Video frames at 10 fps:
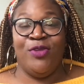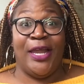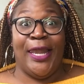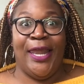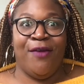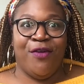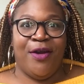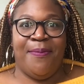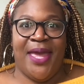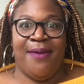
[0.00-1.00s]
deliver
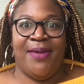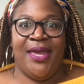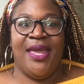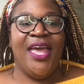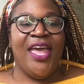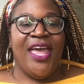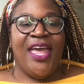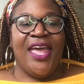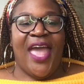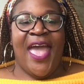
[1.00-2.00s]
a baby,
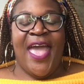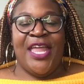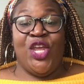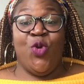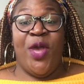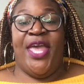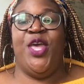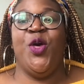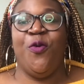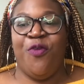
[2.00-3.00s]
and you
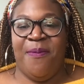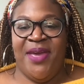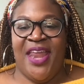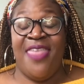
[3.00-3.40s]
heal from it.